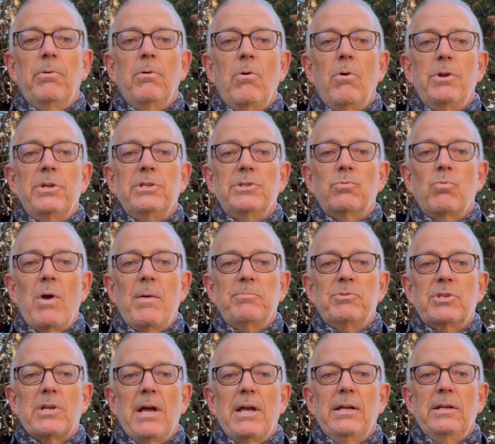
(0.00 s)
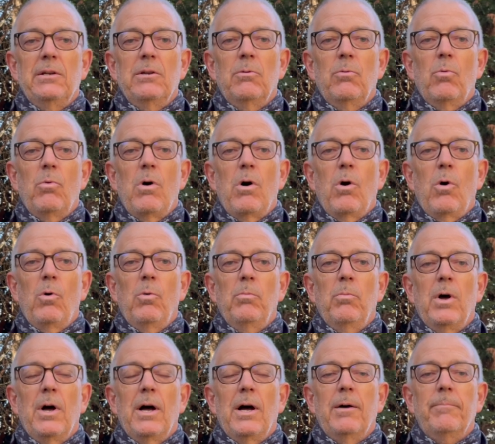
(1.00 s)
On his website,
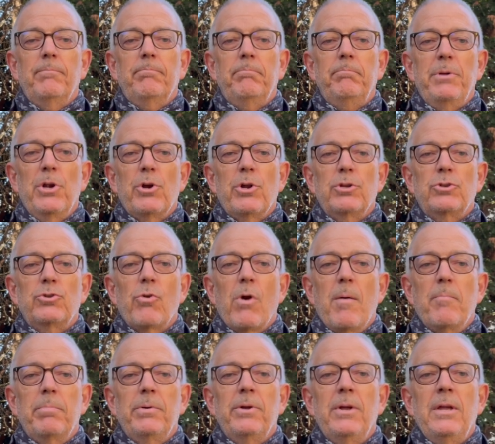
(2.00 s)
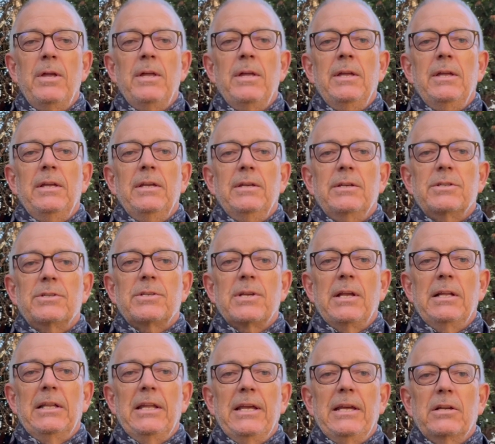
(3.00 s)
Bearded Grump is a
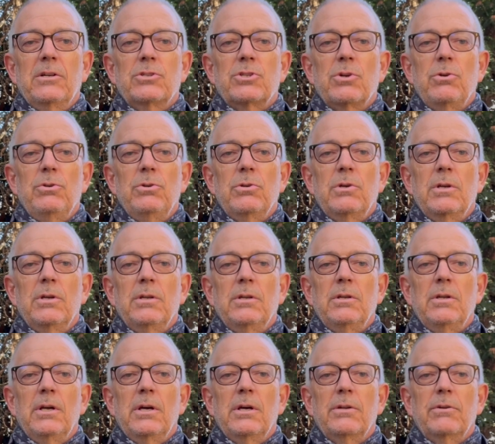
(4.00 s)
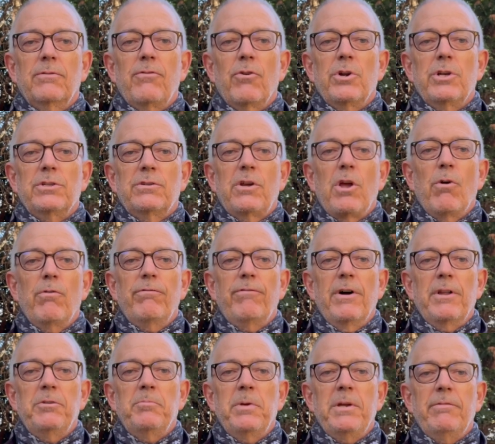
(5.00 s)
link so you can for his
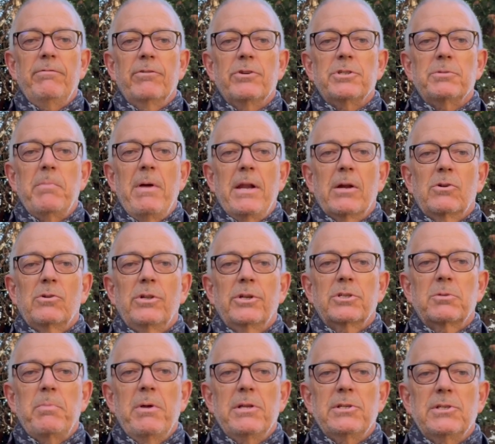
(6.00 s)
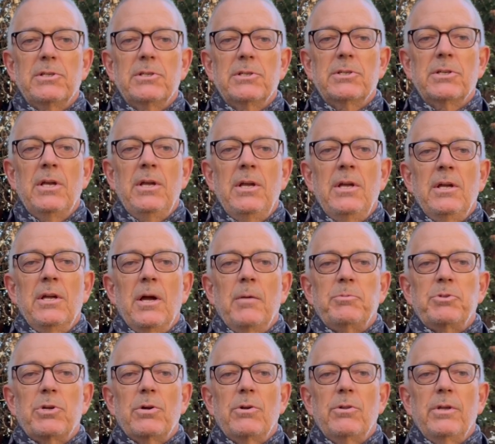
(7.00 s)
GoFundMe for his medical expenses. I'm
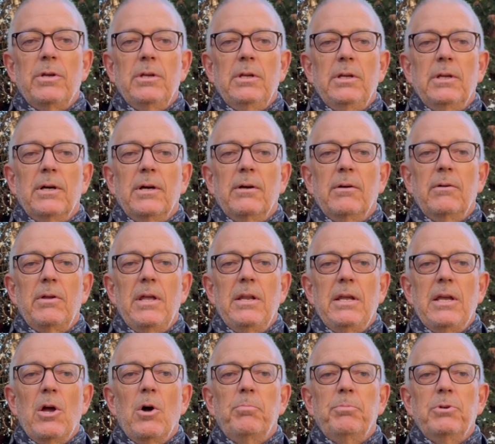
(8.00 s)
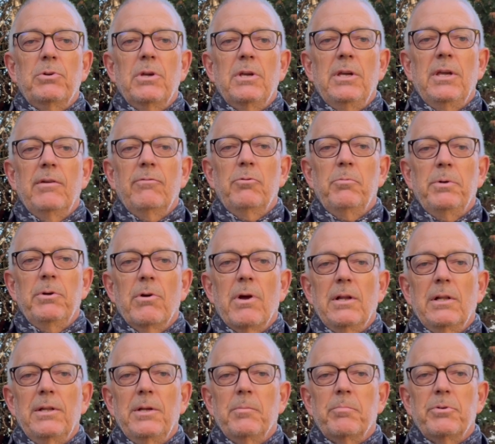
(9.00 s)
sure the any help you can give will be
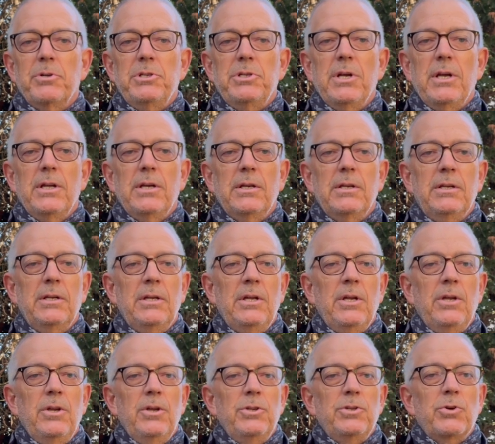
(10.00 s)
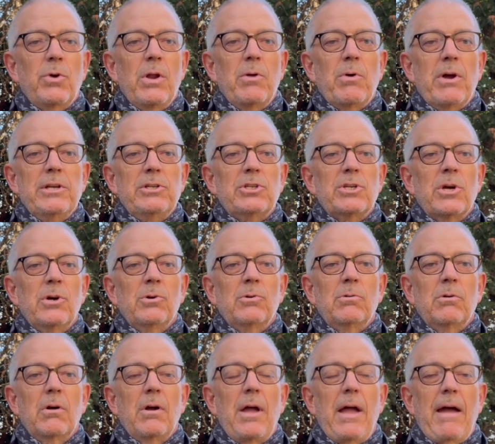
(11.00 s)
greatly appreciated. So anyway, so
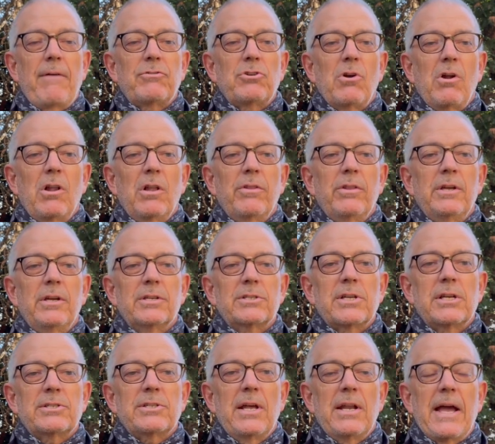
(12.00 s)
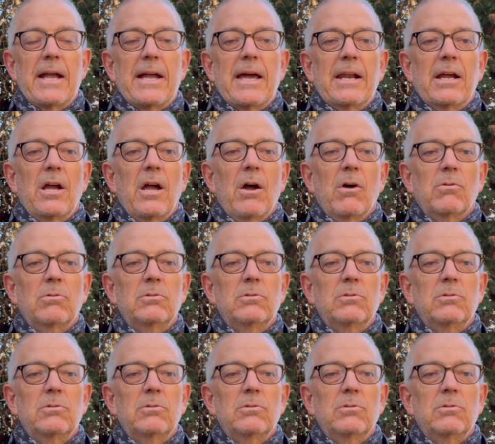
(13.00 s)
after all of this, I said I gotta go.